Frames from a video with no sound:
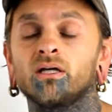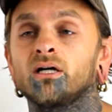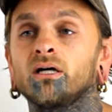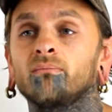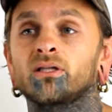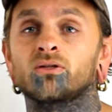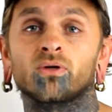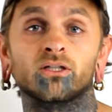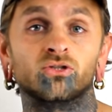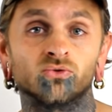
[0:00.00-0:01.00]
um, get the
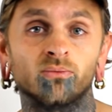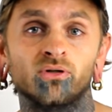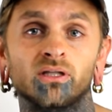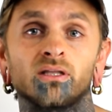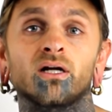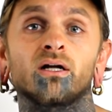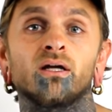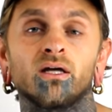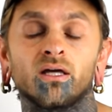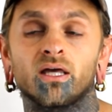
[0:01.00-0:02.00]
right jewelry put in there,
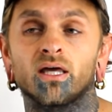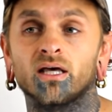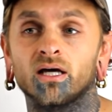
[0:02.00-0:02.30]
and